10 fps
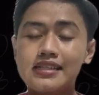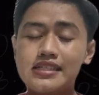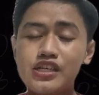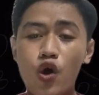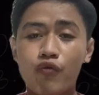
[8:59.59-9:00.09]

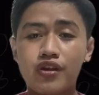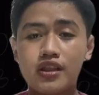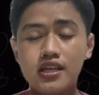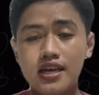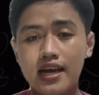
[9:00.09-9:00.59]
d over
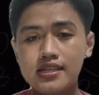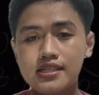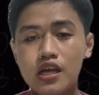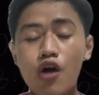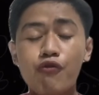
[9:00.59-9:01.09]

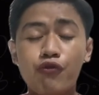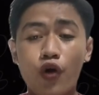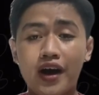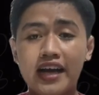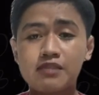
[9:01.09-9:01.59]
dx
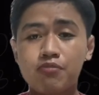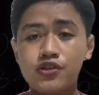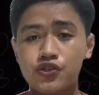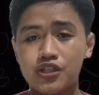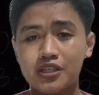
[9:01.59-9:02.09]
4x
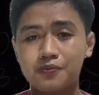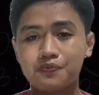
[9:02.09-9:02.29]
plus 3.